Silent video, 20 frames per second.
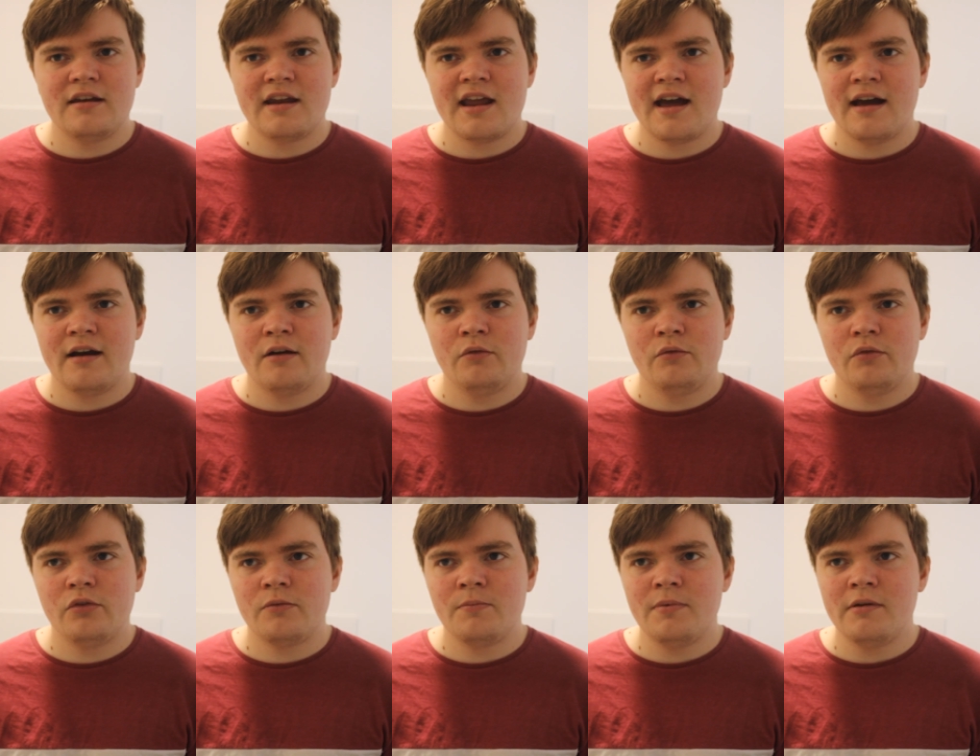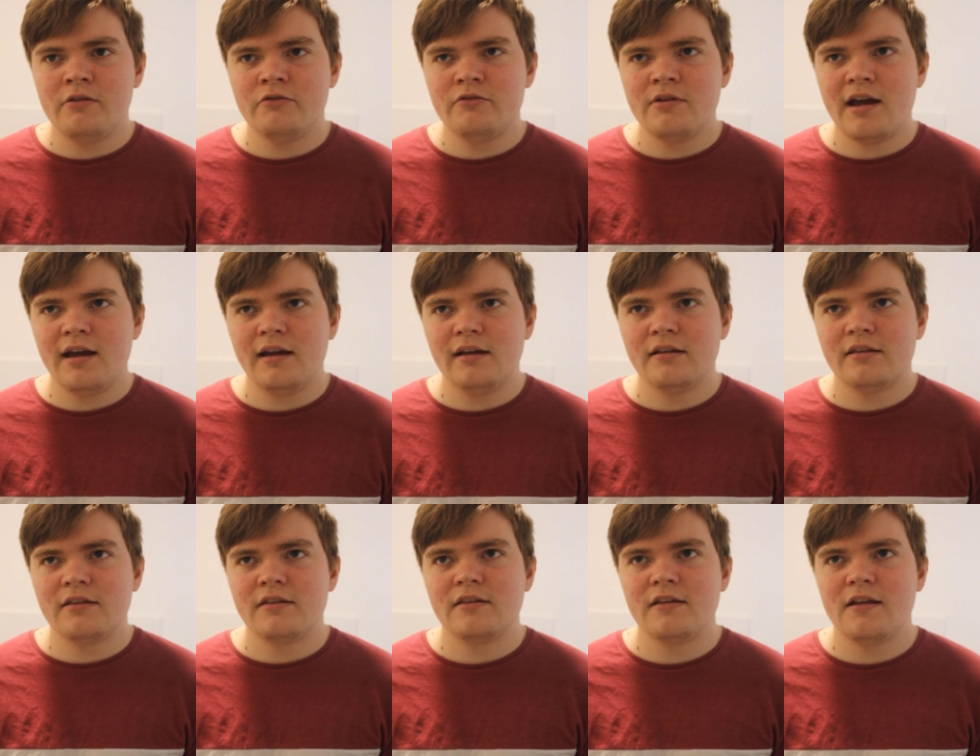Now, Spirit
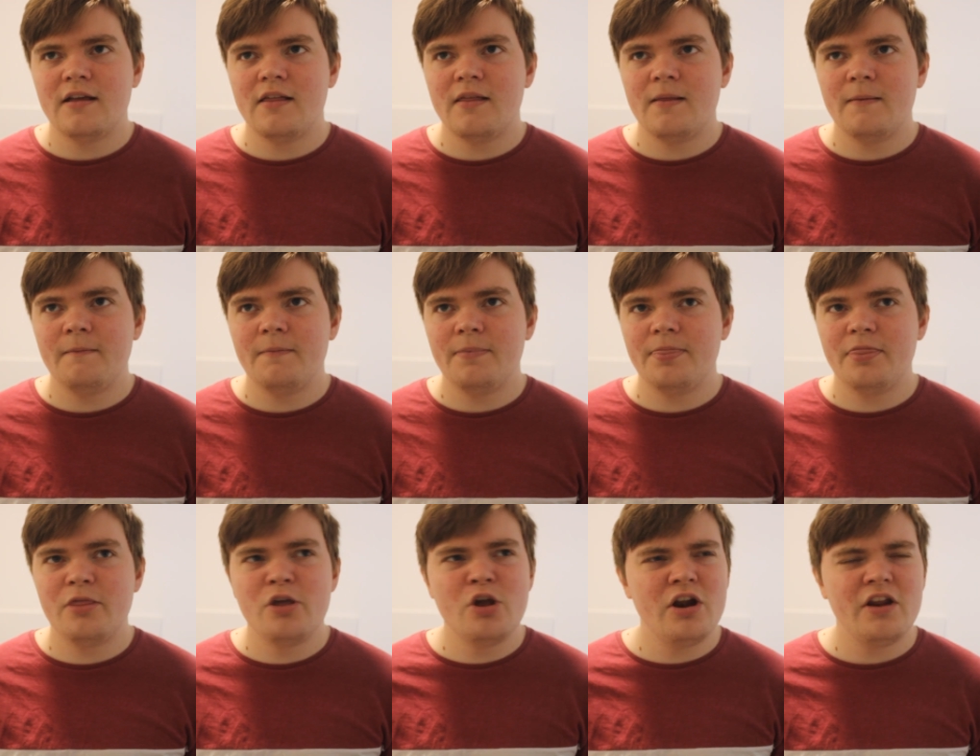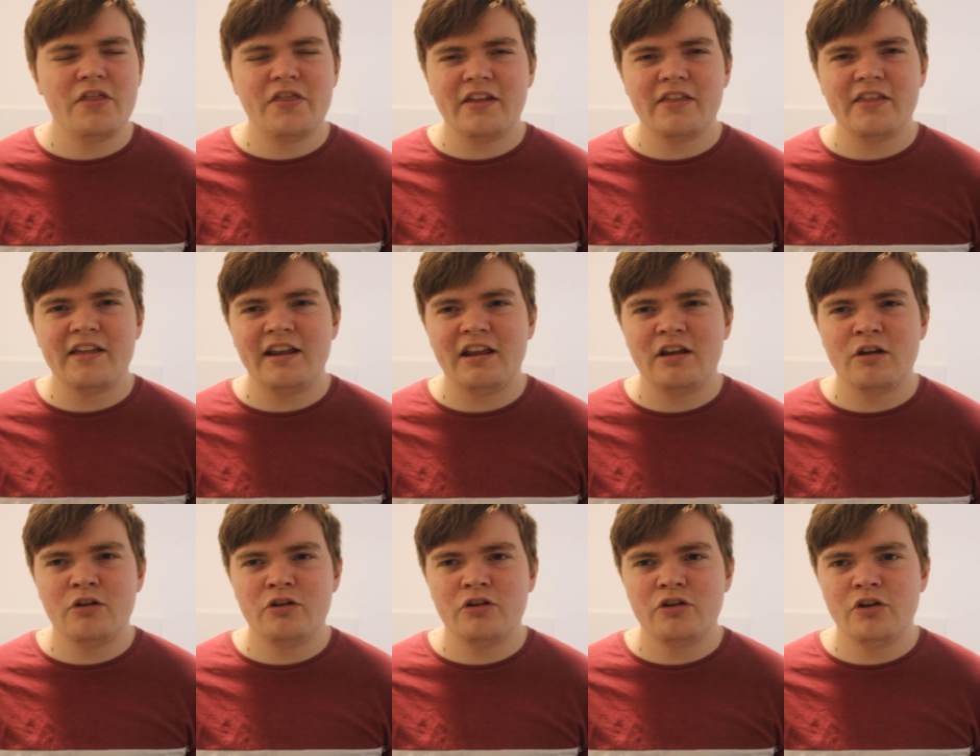Tracks, the only thing they
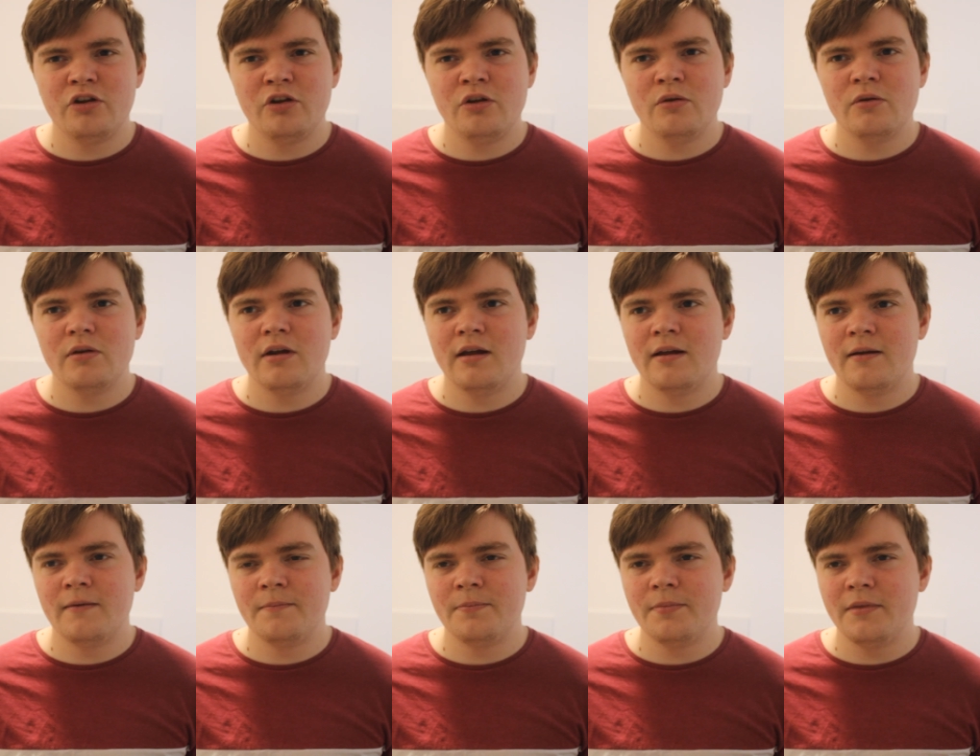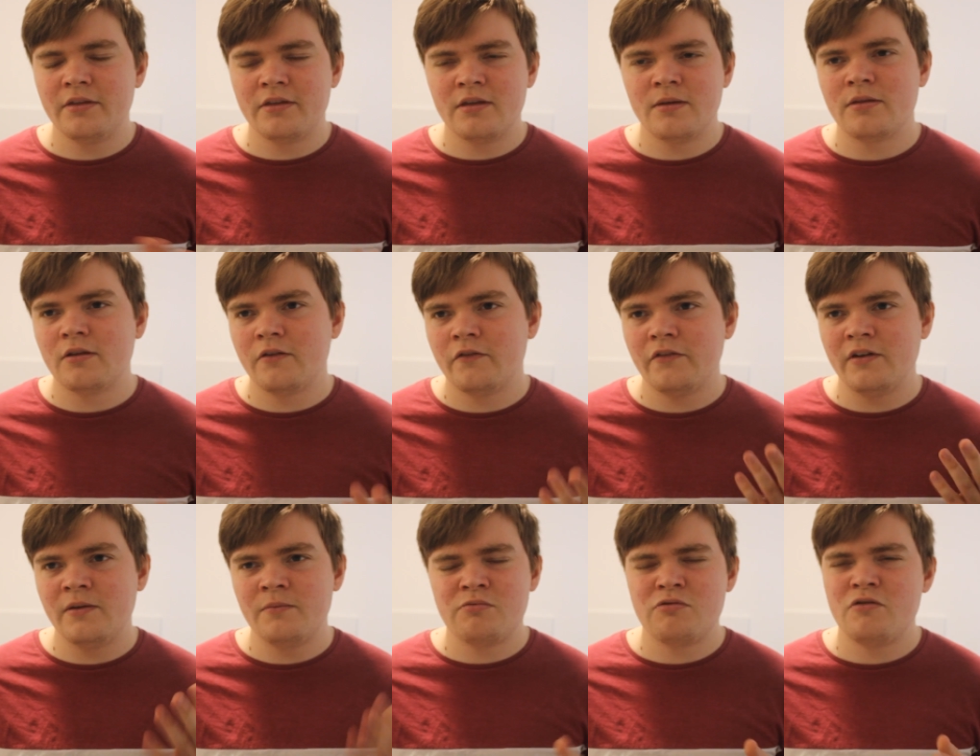could do um, in terms
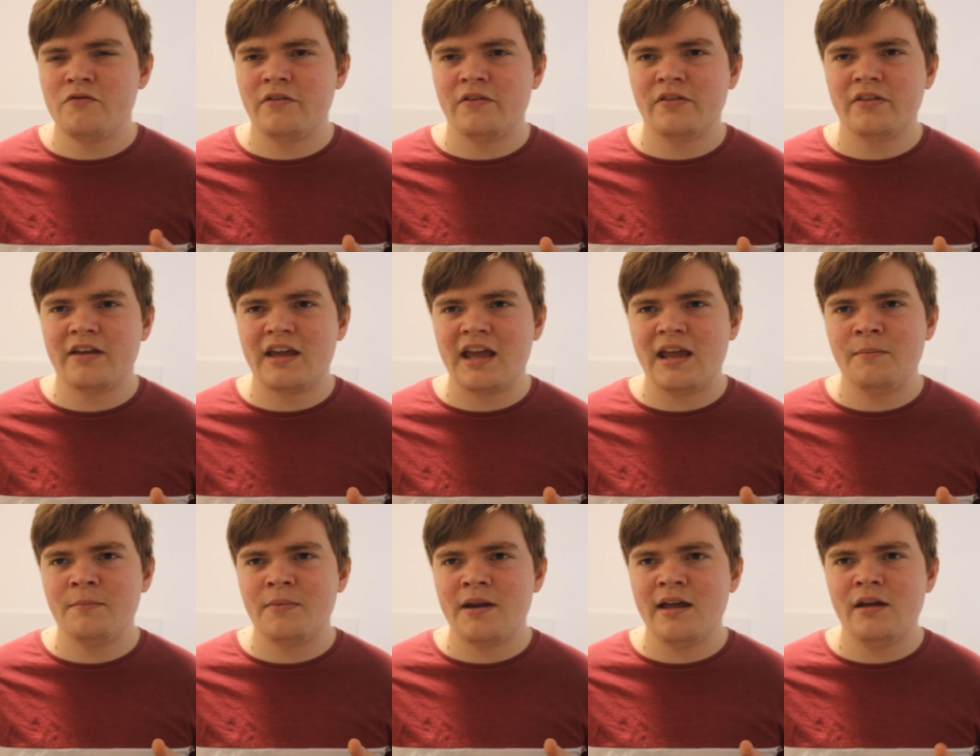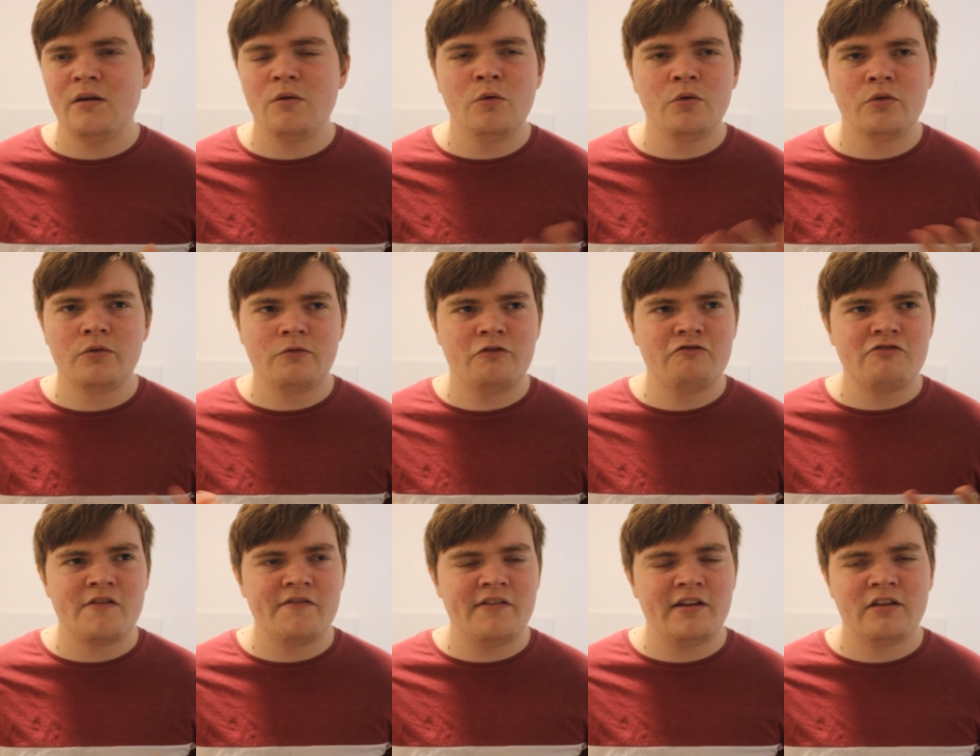of improving the gameplay or
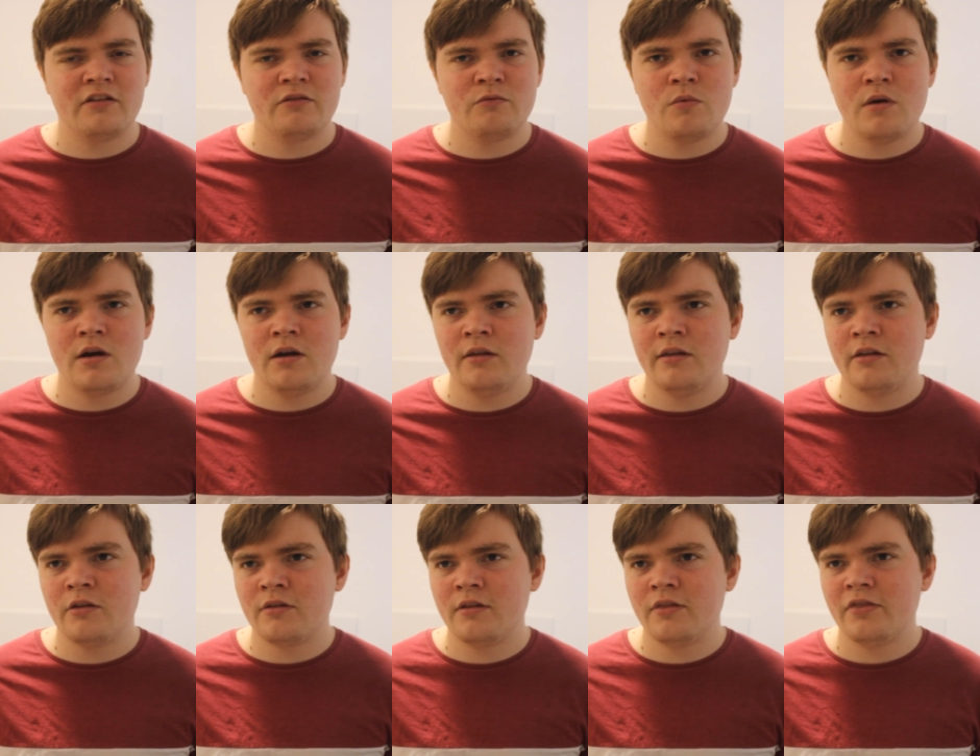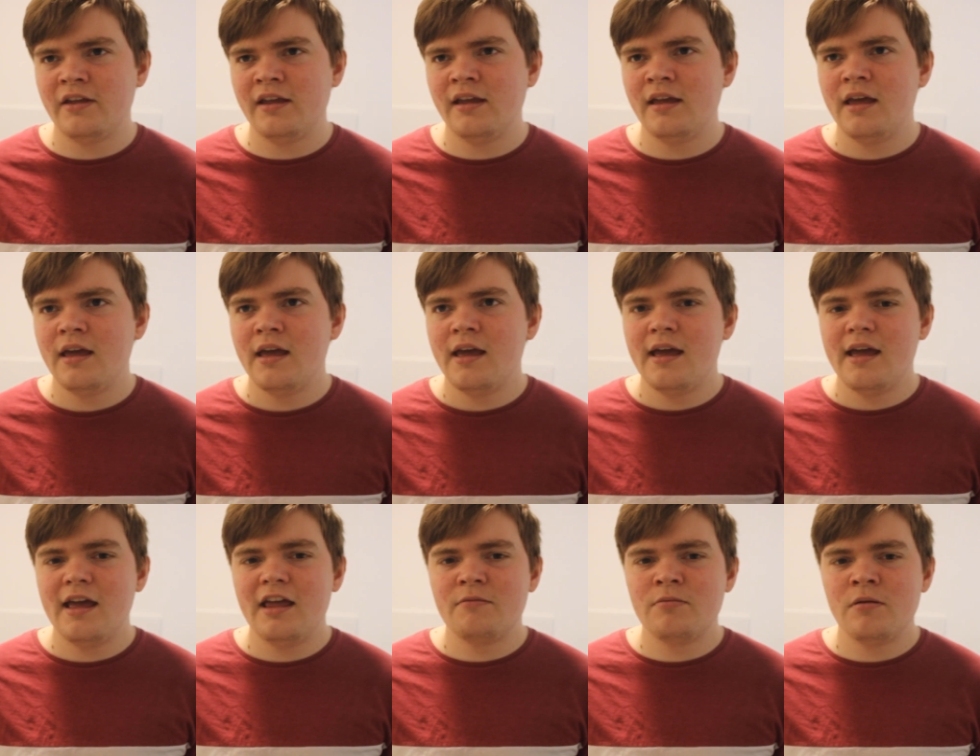graphics wise or something
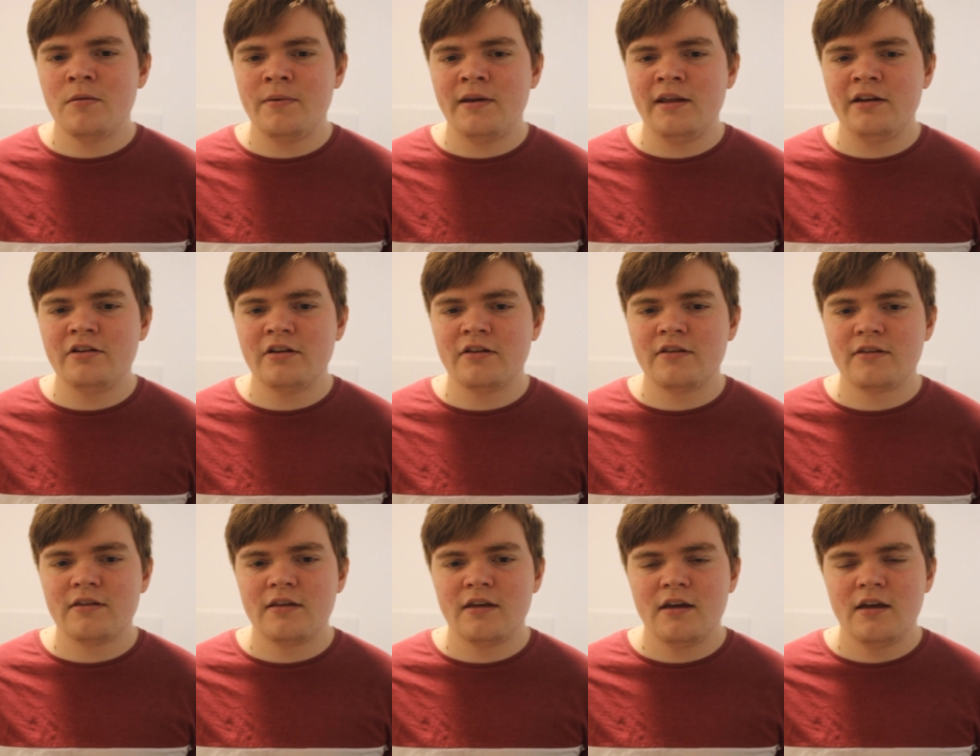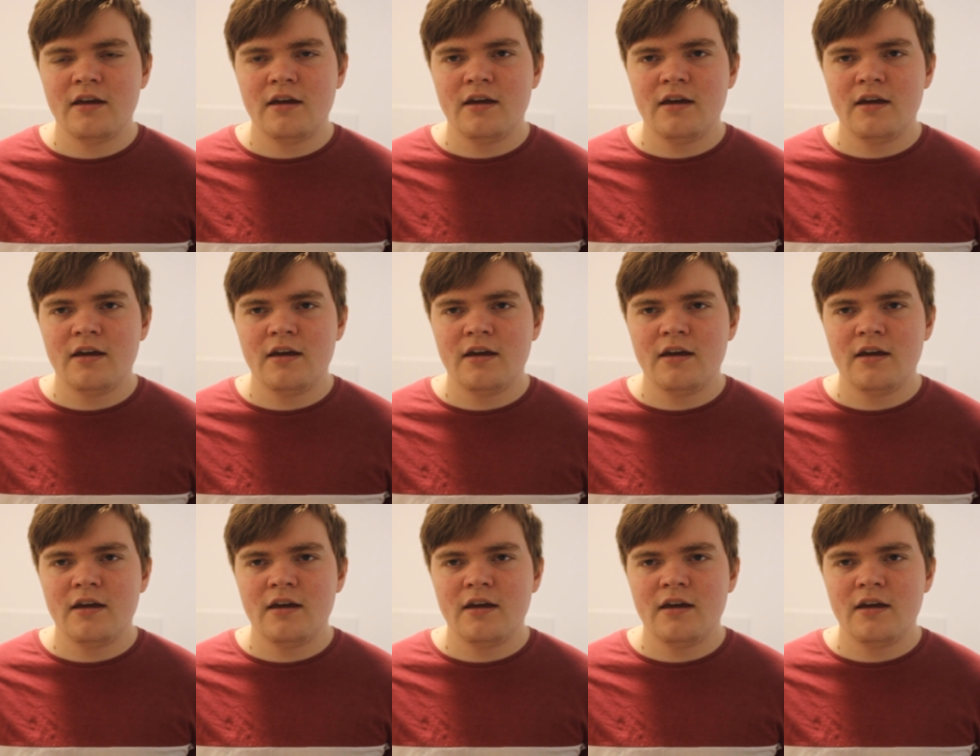is probably just